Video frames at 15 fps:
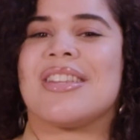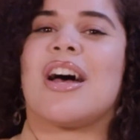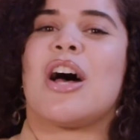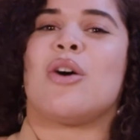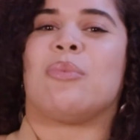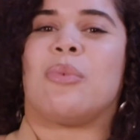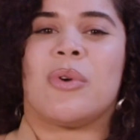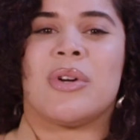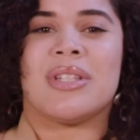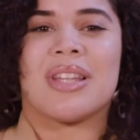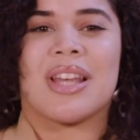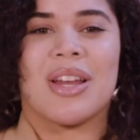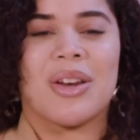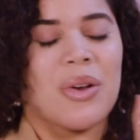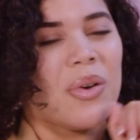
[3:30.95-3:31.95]
Hot boys
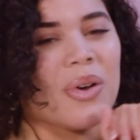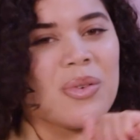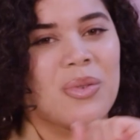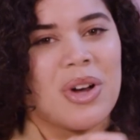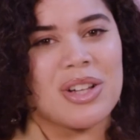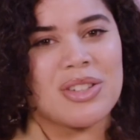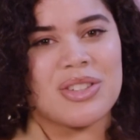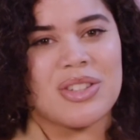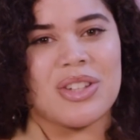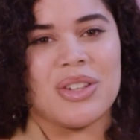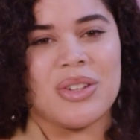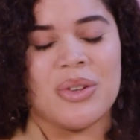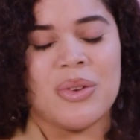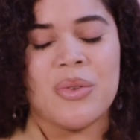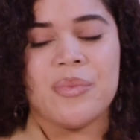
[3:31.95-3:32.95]
can go on walks
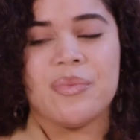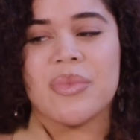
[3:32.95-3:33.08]
too.